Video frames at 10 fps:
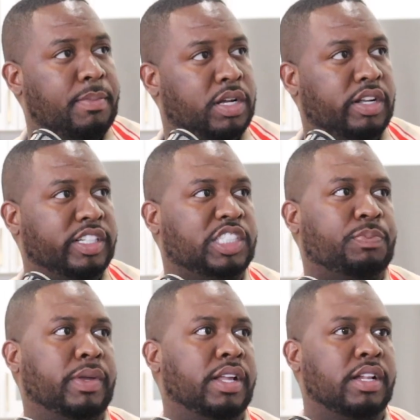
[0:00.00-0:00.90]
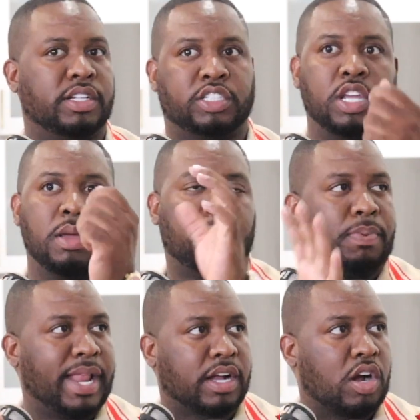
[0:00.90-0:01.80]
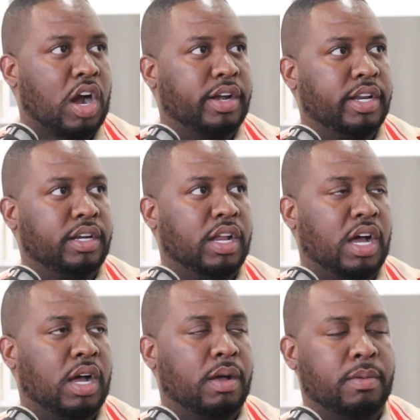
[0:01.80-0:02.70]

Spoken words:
chemical spills, placarding